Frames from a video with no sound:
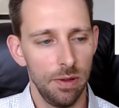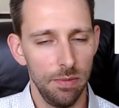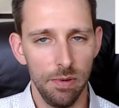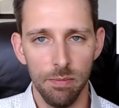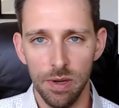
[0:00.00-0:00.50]

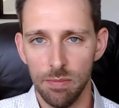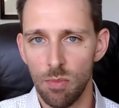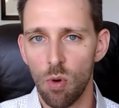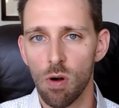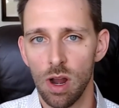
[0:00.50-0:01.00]
be
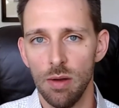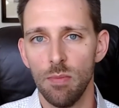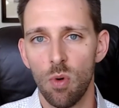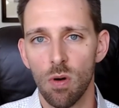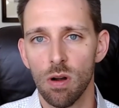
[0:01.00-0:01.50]
more and
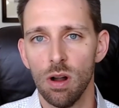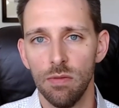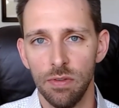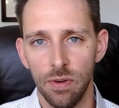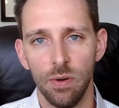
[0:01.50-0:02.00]
more of a
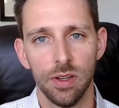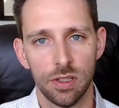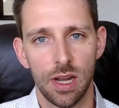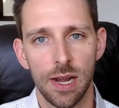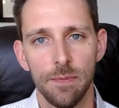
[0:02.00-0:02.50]
focused
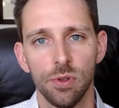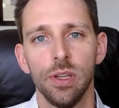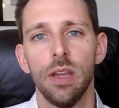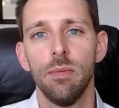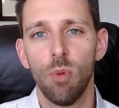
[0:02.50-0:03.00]
time so you can
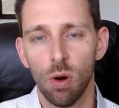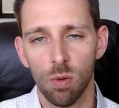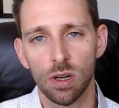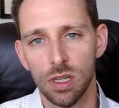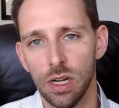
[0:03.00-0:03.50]
get more work
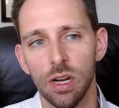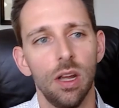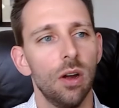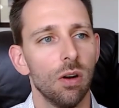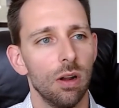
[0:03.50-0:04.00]
done
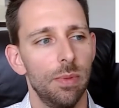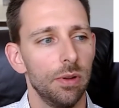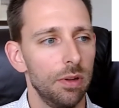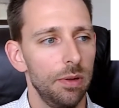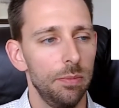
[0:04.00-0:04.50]
or to be able
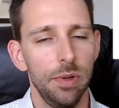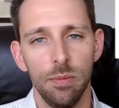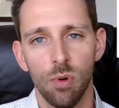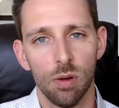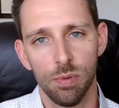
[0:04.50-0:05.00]
to be
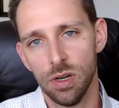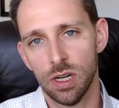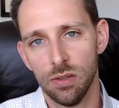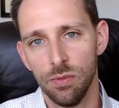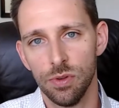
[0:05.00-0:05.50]
more
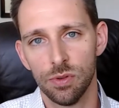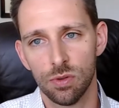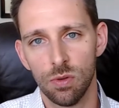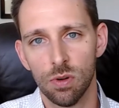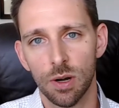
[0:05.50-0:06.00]
productive with your
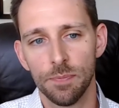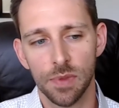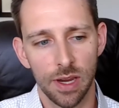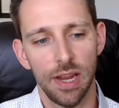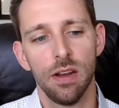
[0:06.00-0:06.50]
schoolwork.
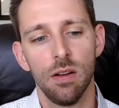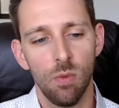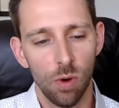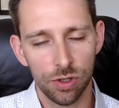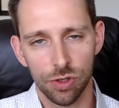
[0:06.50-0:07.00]
Again,
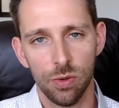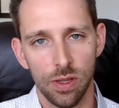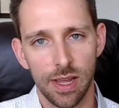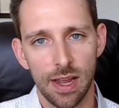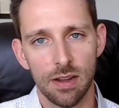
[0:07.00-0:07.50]
once you're doing
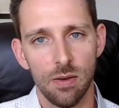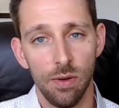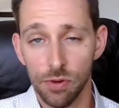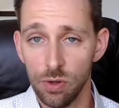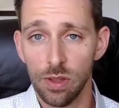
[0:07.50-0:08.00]
that, if
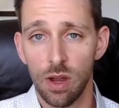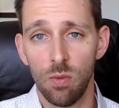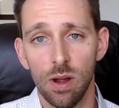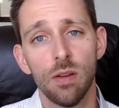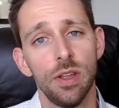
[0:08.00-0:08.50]
you're doing that
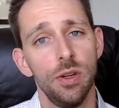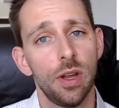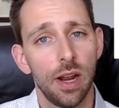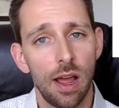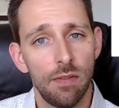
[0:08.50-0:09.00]
well, then you can
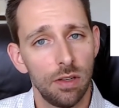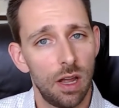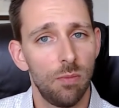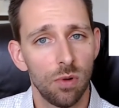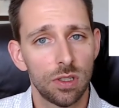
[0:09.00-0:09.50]
have a lot
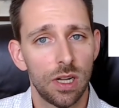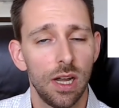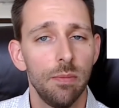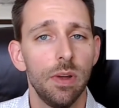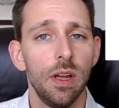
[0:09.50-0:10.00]
more
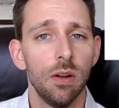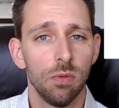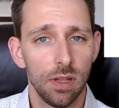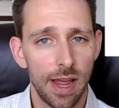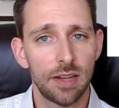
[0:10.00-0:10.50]
time
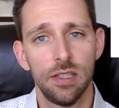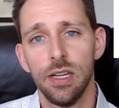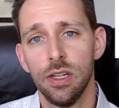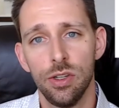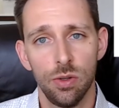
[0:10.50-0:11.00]
relaxing
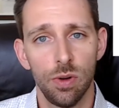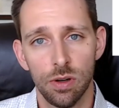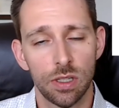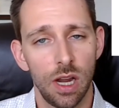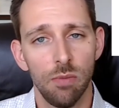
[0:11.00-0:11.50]
and enjoying your
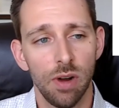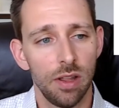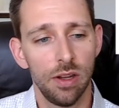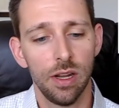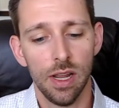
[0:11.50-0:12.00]
time rather
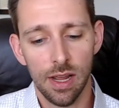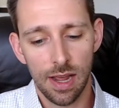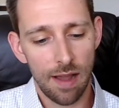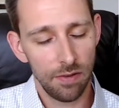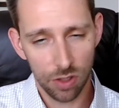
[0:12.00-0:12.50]
than
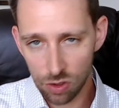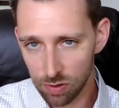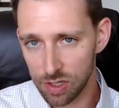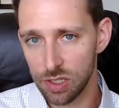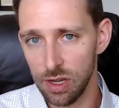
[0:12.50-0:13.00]
having to stretch
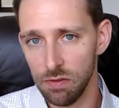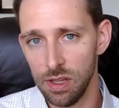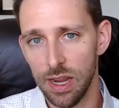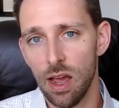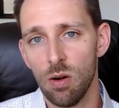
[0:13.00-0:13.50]
everything
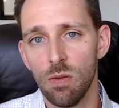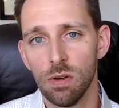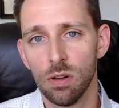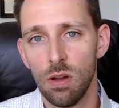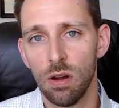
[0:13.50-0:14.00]
out over a
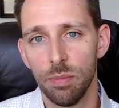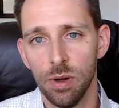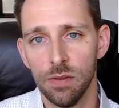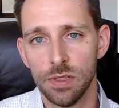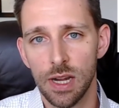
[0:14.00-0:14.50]
long period
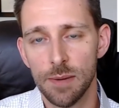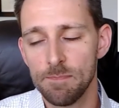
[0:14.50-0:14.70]
of time.